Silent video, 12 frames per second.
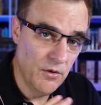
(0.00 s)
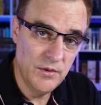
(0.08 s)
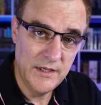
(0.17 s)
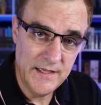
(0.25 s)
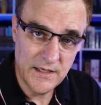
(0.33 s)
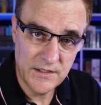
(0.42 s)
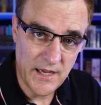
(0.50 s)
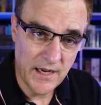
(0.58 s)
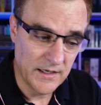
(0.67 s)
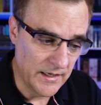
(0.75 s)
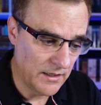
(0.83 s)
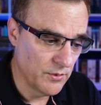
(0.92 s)
only
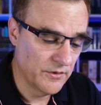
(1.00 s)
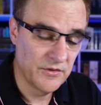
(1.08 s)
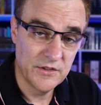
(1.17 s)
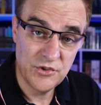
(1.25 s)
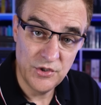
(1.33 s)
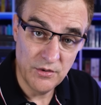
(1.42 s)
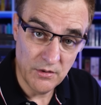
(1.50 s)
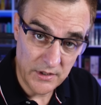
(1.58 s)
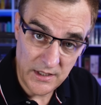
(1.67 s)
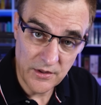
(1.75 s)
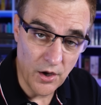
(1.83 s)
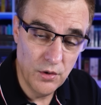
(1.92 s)
attack networks that you
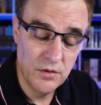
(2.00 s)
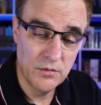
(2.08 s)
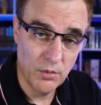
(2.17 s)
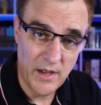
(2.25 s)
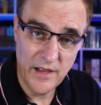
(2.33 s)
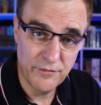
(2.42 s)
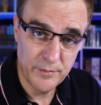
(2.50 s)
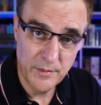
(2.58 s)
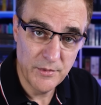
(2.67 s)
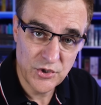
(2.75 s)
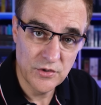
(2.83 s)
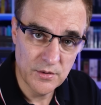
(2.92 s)
either own or have
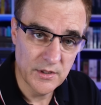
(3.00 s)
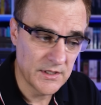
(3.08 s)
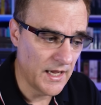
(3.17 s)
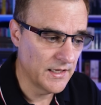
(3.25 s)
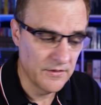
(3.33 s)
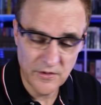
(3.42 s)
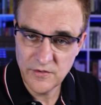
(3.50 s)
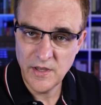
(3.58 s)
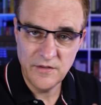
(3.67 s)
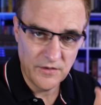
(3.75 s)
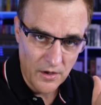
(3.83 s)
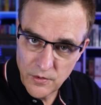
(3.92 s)
permission to attack. In this case, I